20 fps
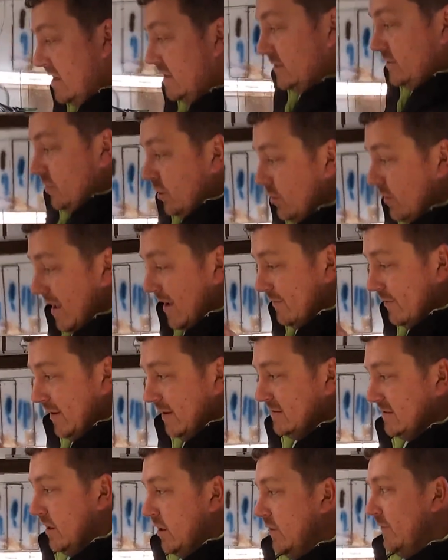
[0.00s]
So
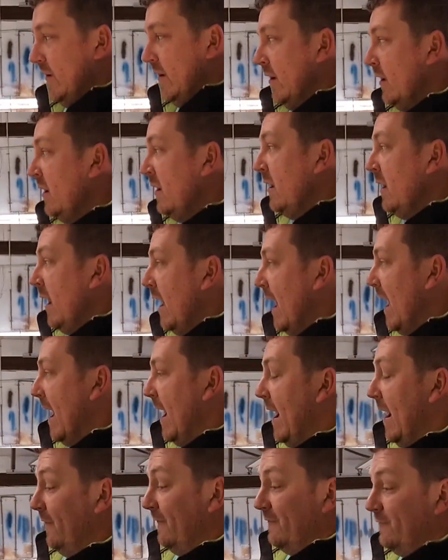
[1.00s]
everything's out of it.
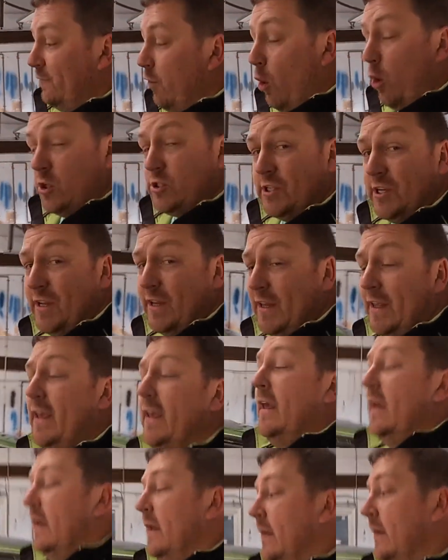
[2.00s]

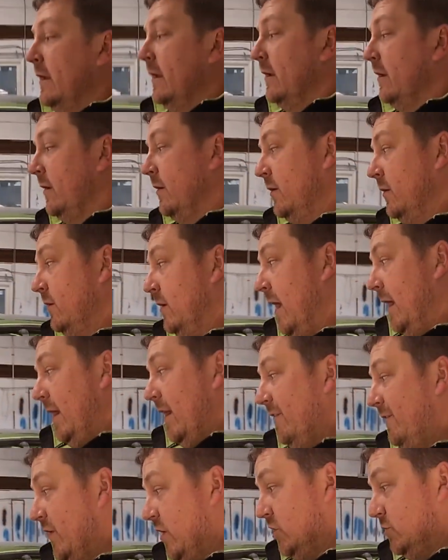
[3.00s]
Unfortunately, I
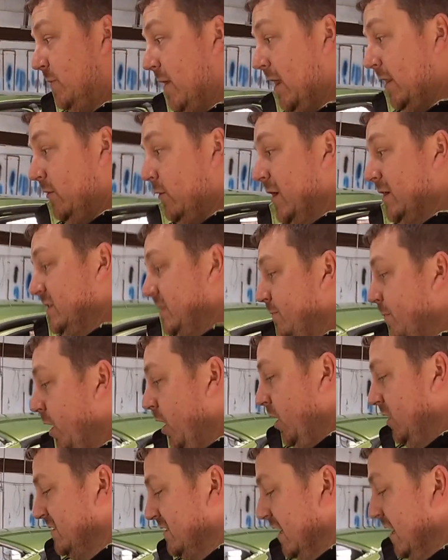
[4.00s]
gotta finish painting the rest of the
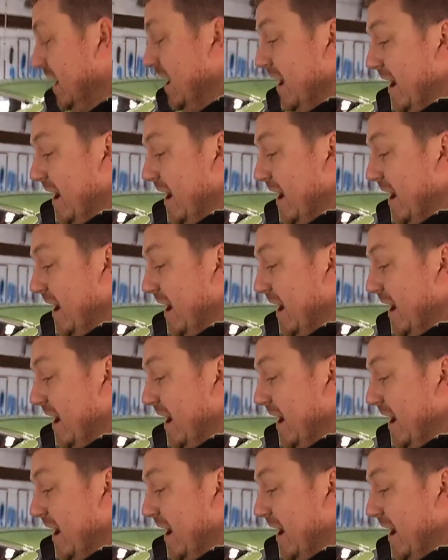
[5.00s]
parts.